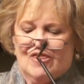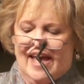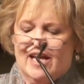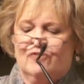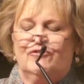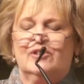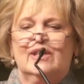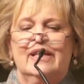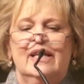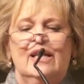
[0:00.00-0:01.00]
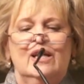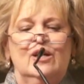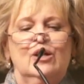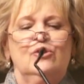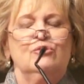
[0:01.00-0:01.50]
Thankfully,
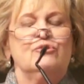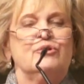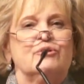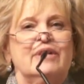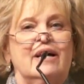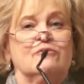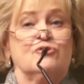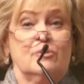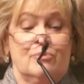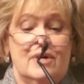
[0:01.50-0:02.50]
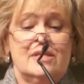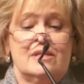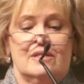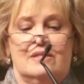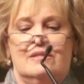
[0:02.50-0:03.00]
New Trier Township
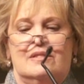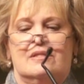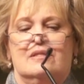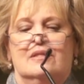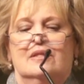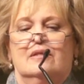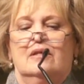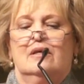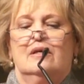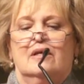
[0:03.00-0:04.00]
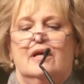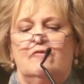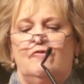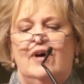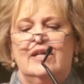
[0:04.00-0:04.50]
residents
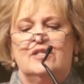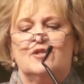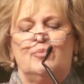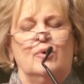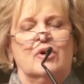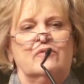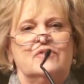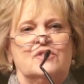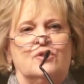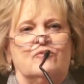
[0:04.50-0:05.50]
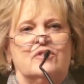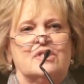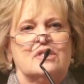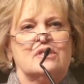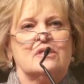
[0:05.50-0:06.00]
can find supportive
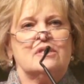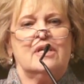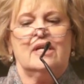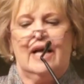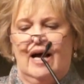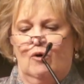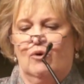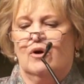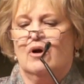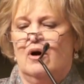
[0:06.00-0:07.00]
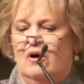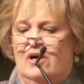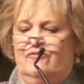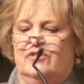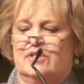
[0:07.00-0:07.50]
services in our
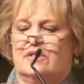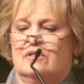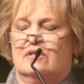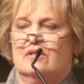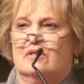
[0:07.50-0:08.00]
office.